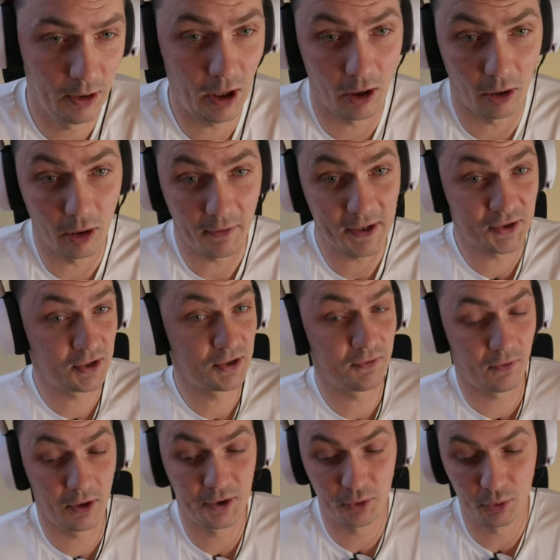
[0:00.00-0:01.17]
Yeah, all this is
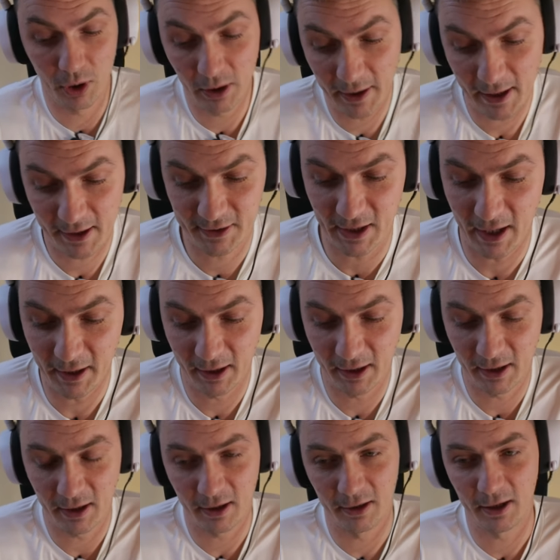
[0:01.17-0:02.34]
really exciting,
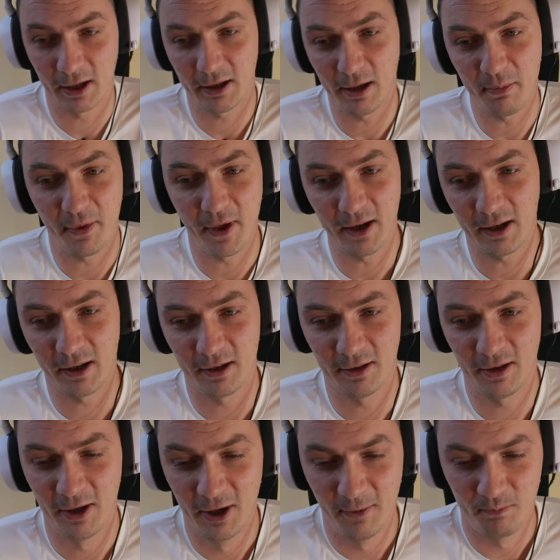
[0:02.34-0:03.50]
and I keep
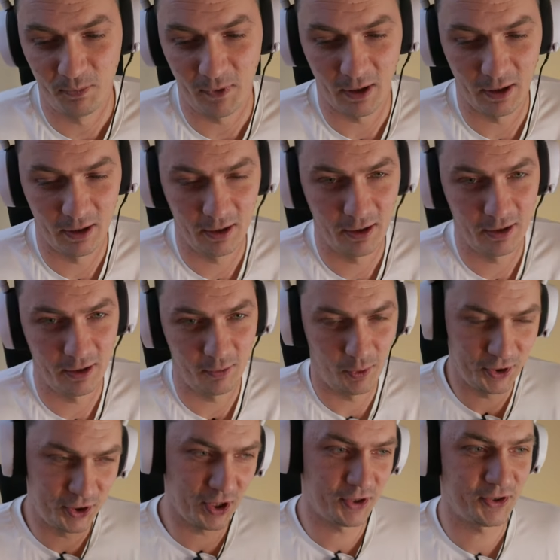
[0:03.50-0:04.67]
thinking, we
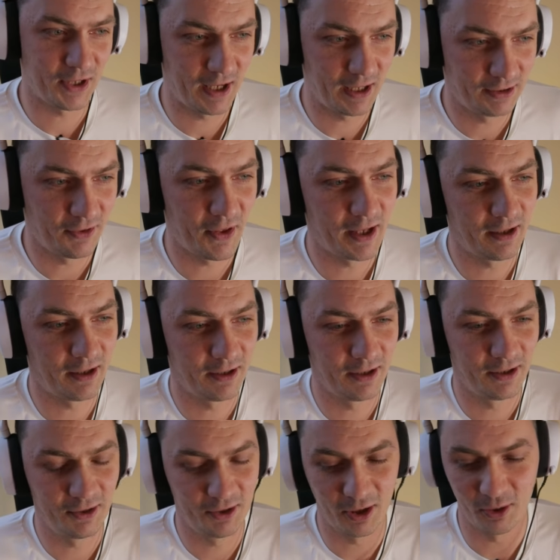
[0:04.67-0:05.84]
just said
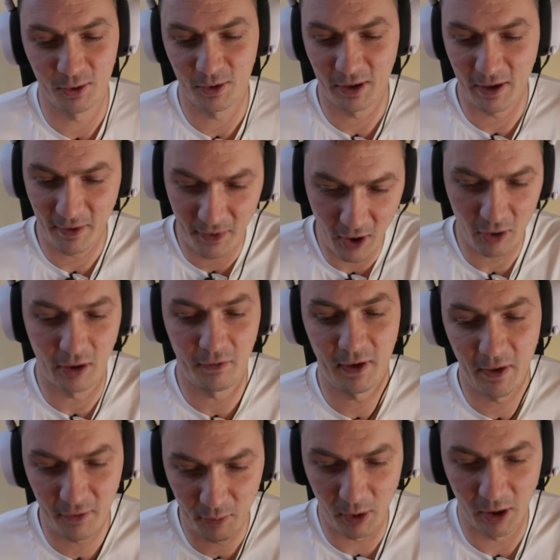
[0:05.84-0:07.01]
that you know, ethnography,
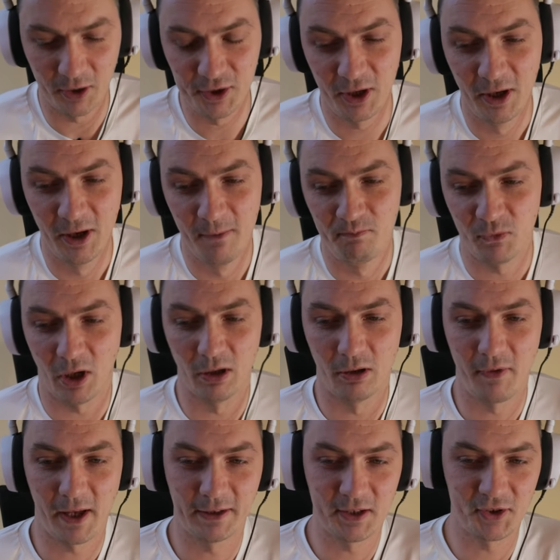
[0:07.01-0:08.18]
anthropology, all
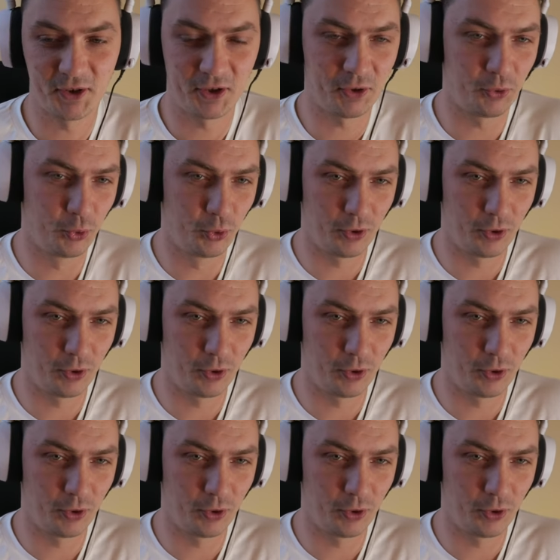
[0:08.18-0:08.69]
that doesn't